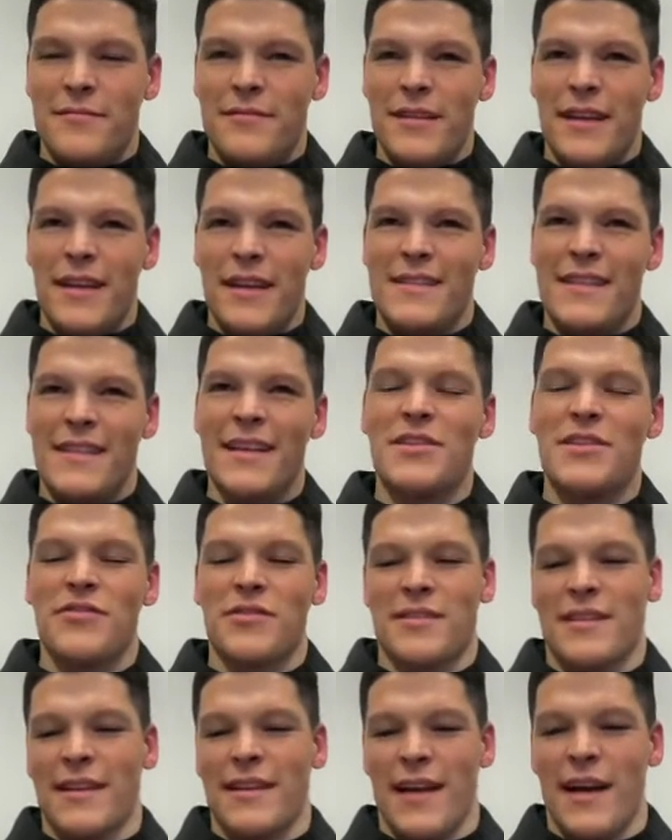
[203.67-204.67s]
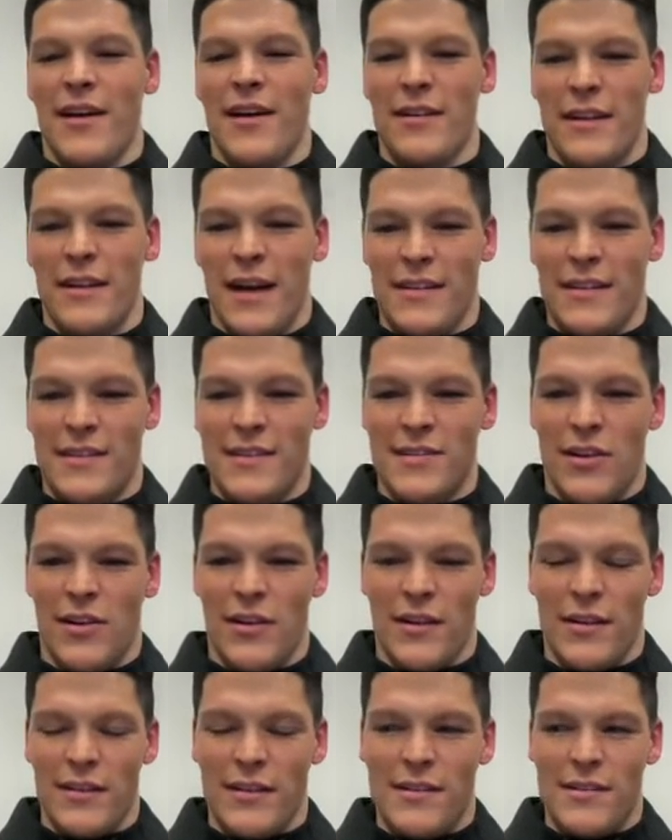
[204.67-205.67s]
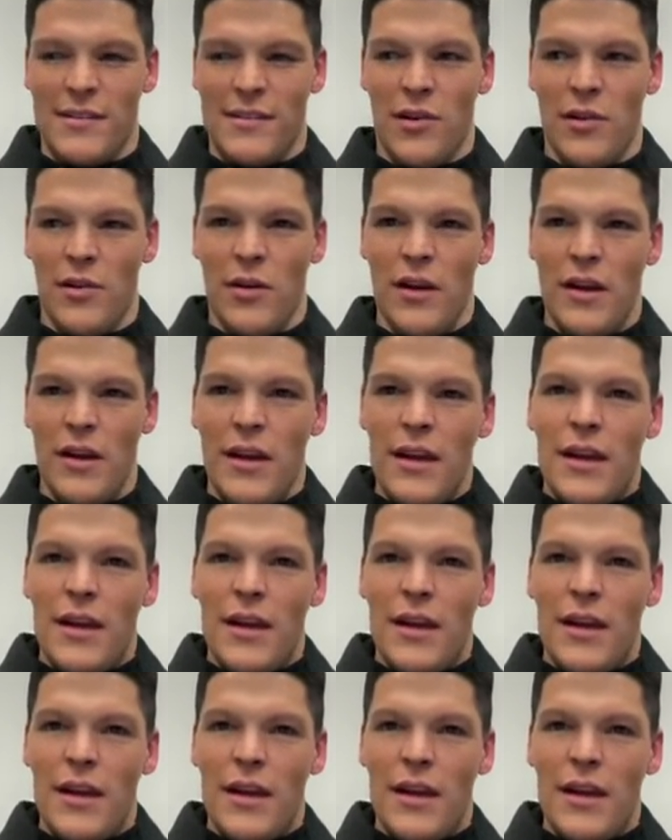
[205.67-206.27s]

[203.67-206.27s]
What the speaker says: it's interesting how it got started. So,